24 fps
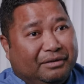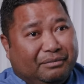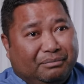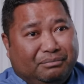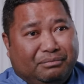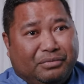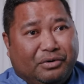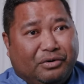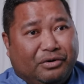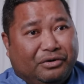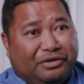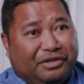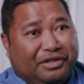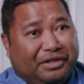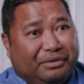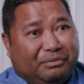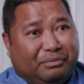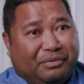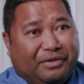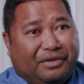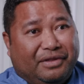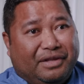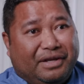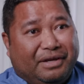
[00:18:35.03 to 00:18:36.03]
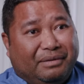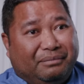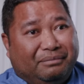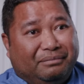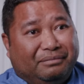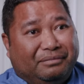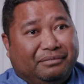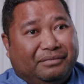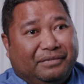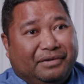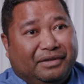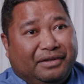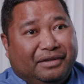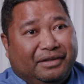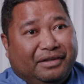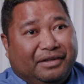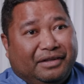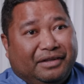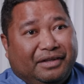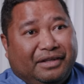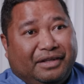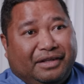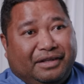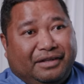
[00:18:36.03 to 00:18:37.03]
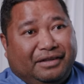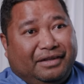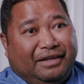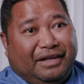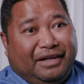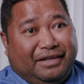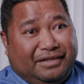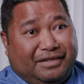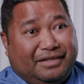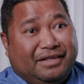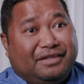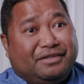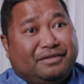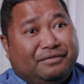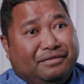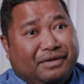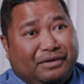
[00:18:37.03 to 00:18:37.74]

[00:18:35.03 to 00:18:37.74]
bonding with them, it's